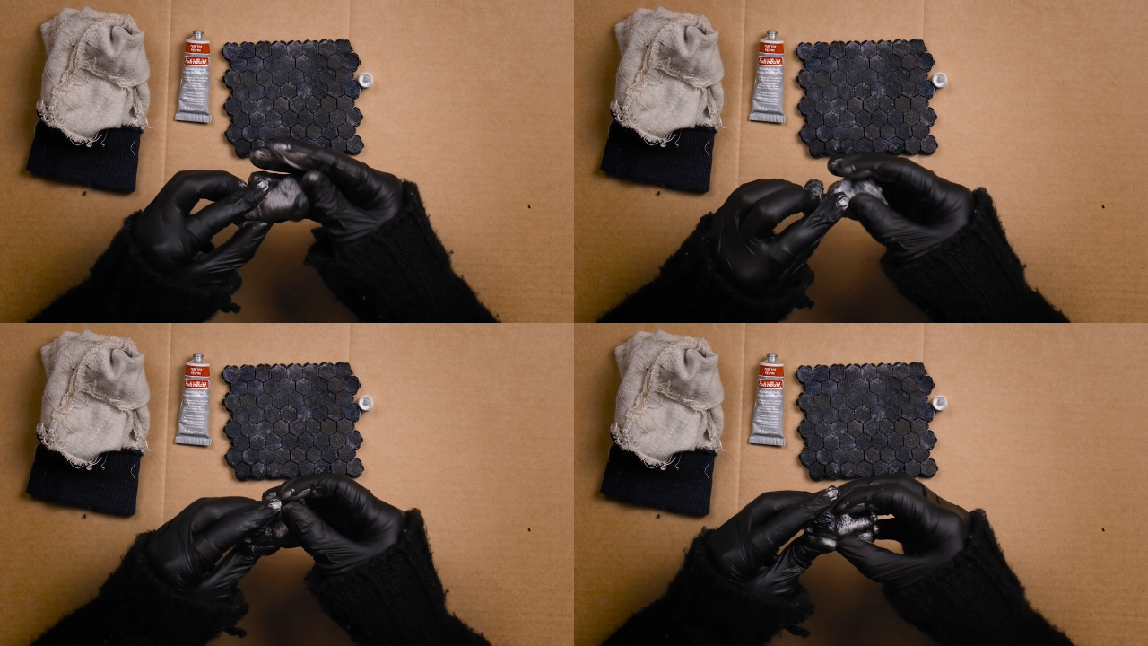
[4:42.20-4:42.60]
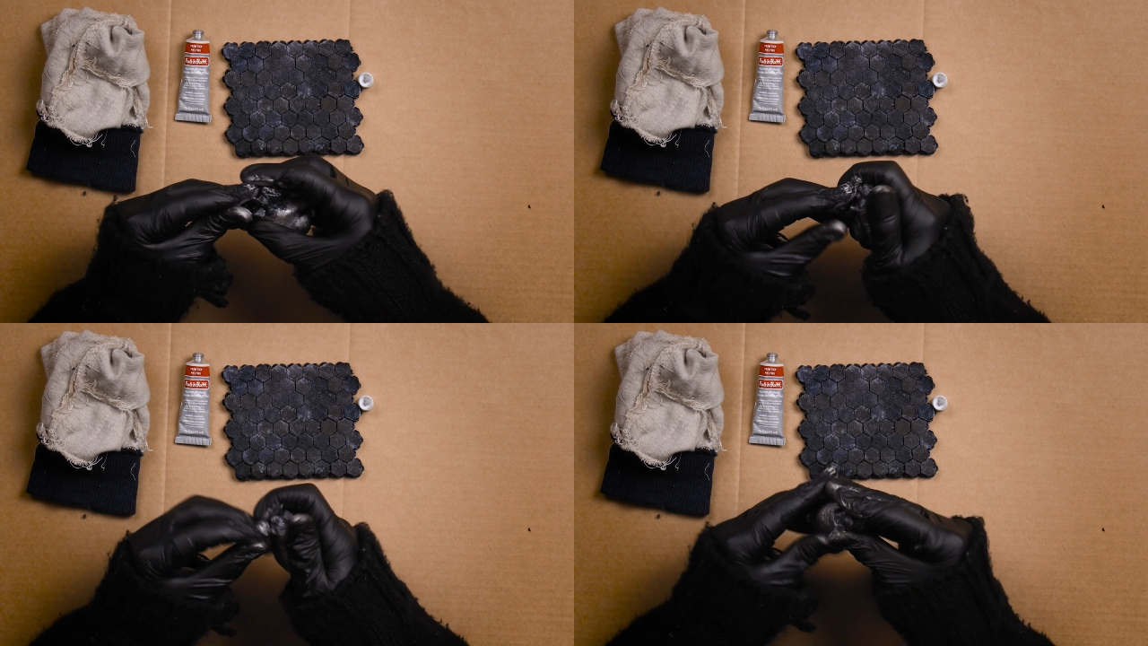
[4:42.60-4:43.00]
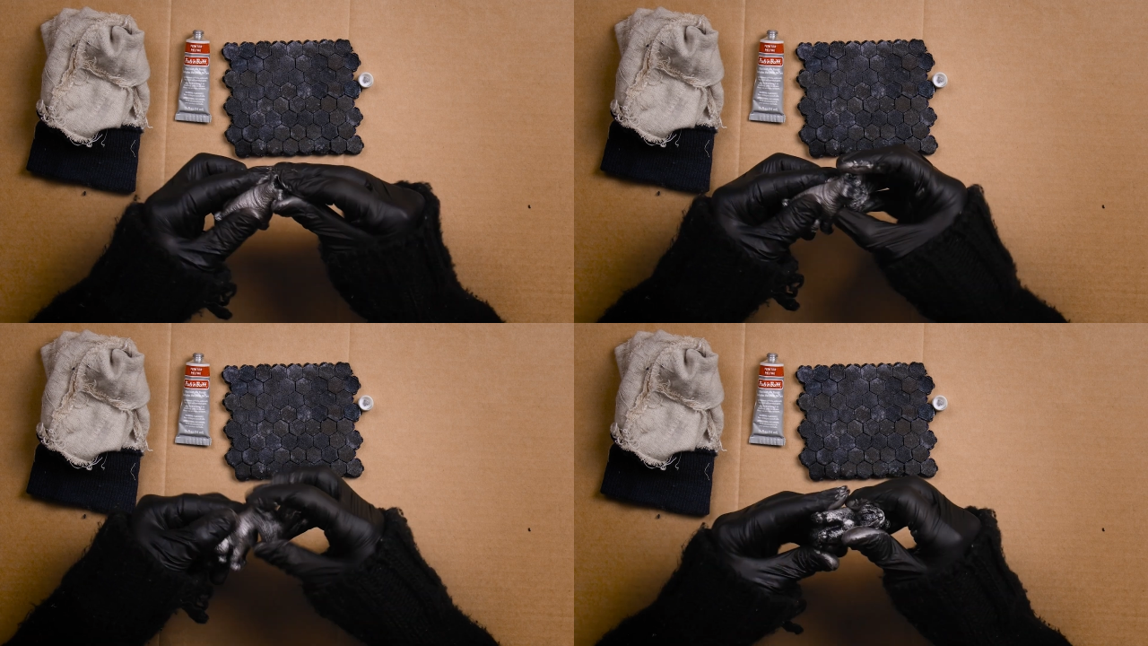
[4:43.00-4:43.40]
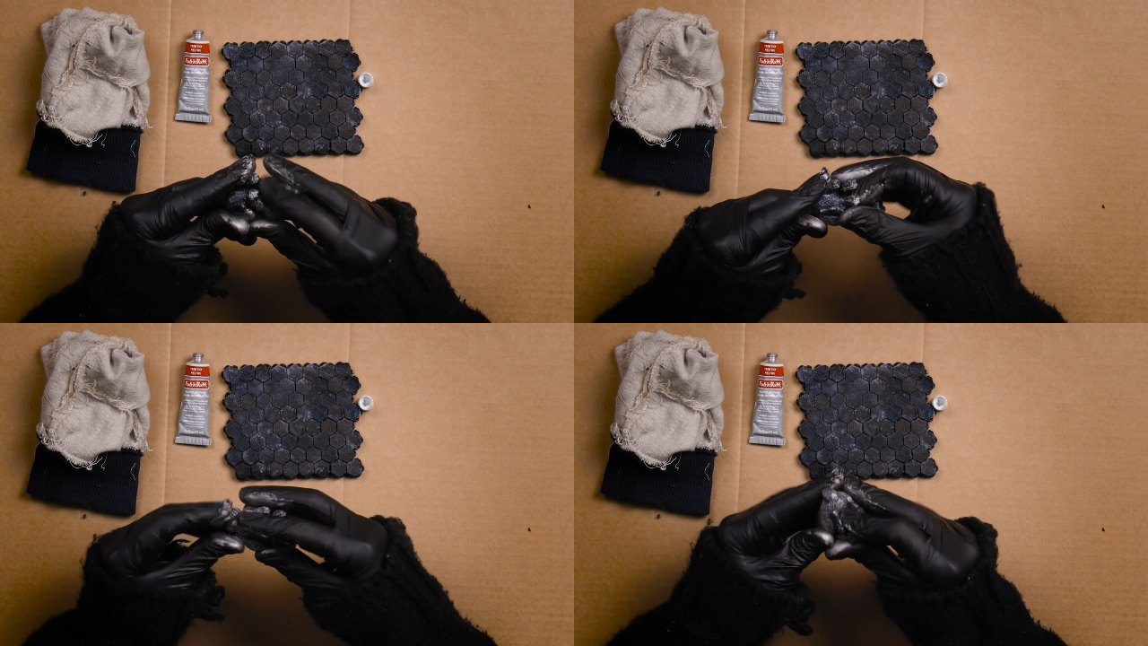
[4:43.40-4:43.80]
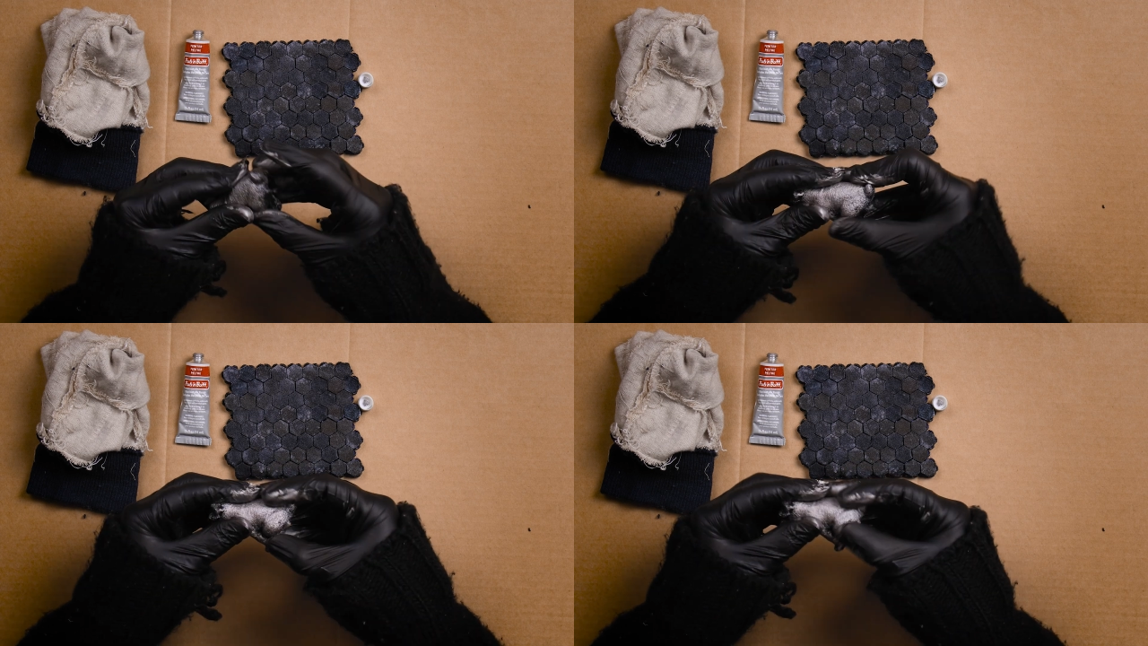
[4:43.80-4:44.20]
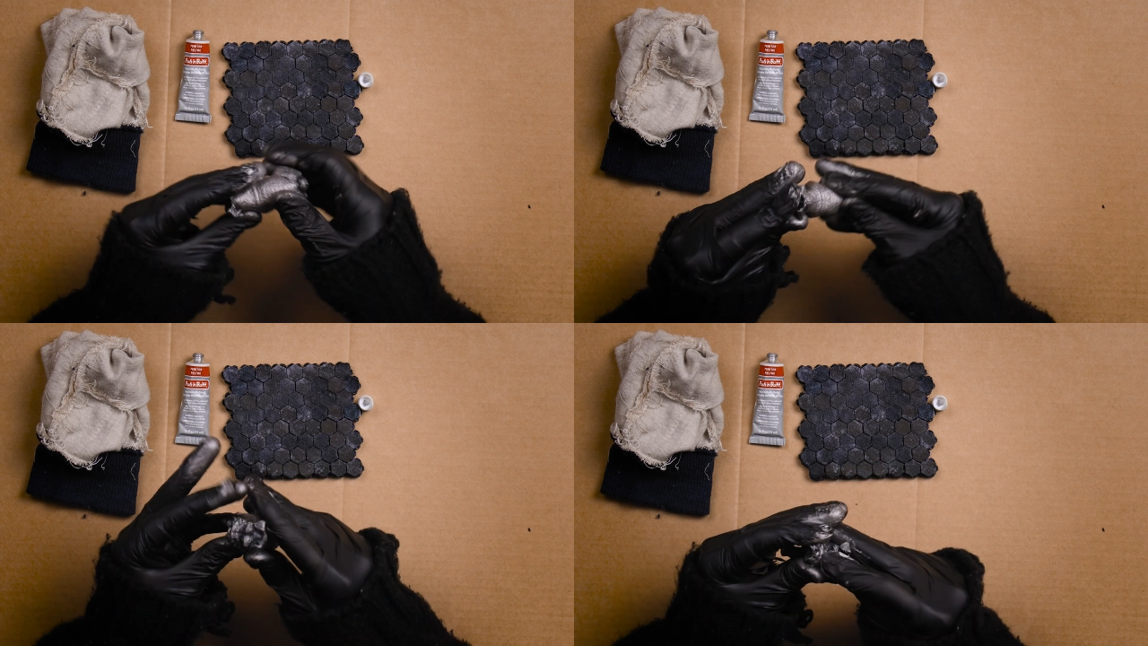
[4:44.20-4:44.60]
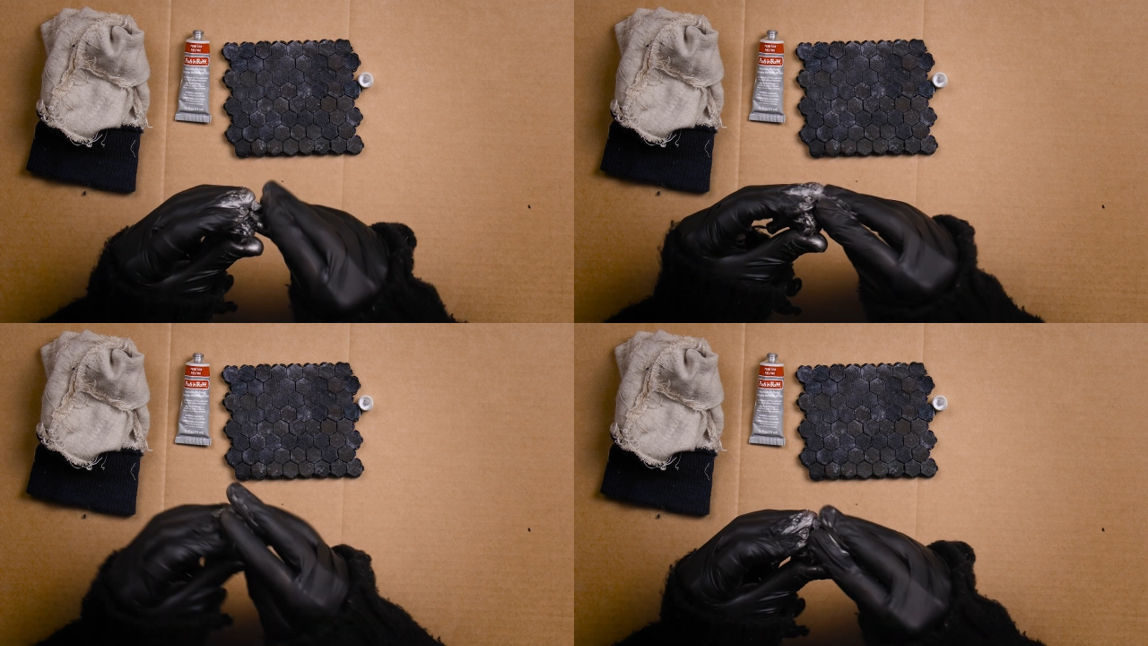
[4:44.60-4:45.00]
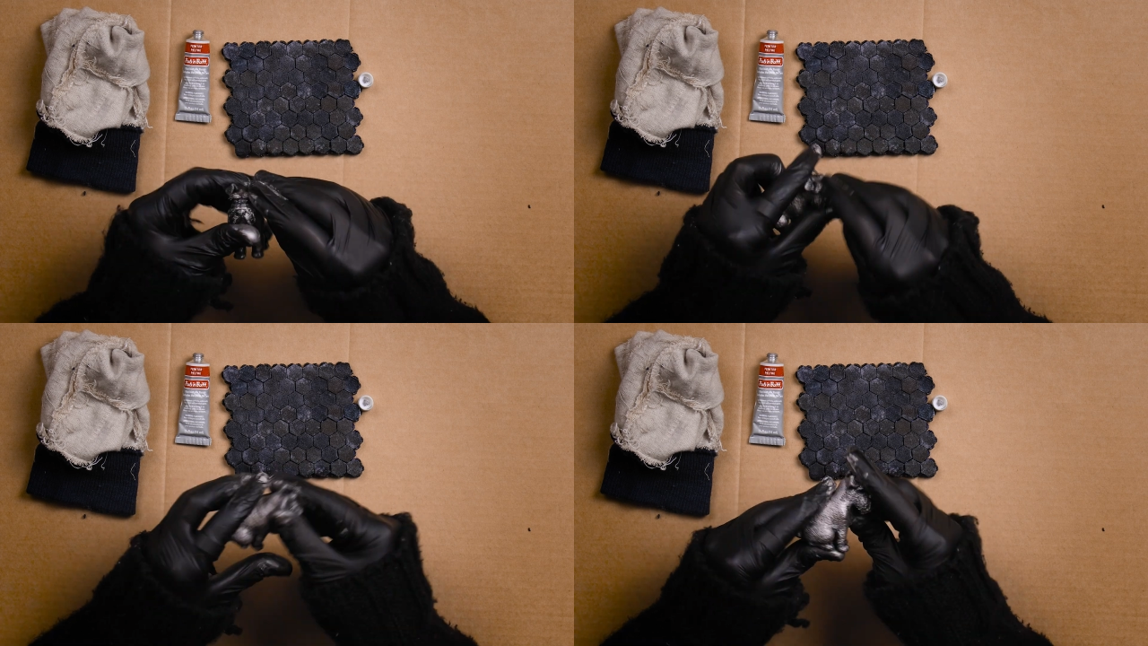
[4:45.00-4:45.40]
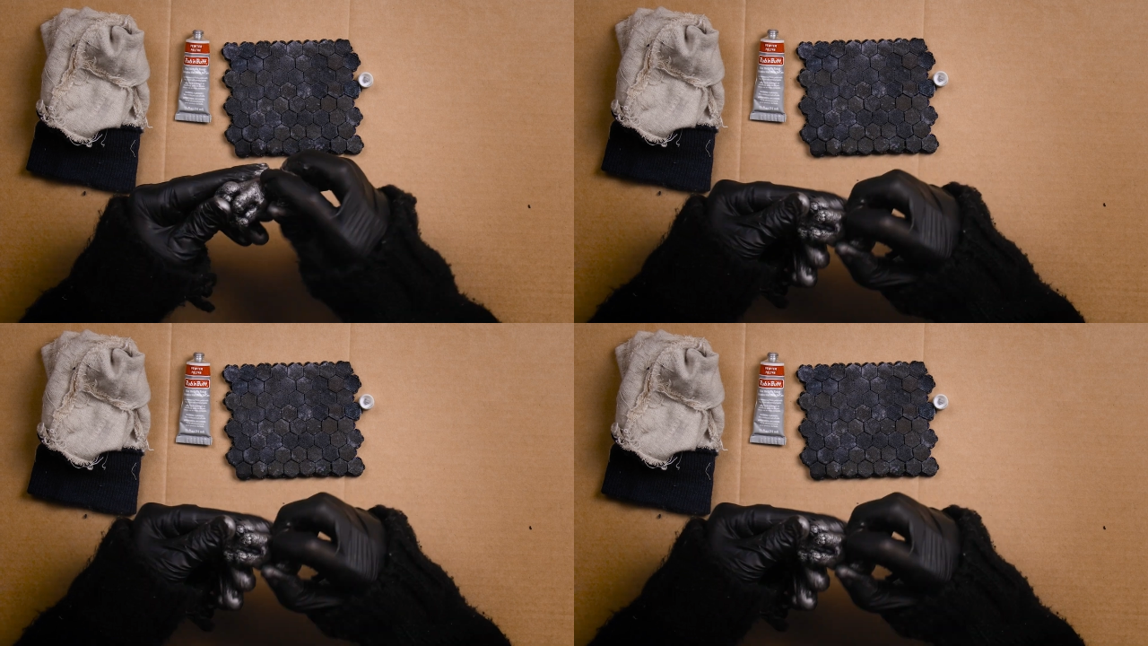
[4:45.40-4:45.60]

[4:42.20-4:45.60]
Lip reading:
No face is visible, so there are no lips to read.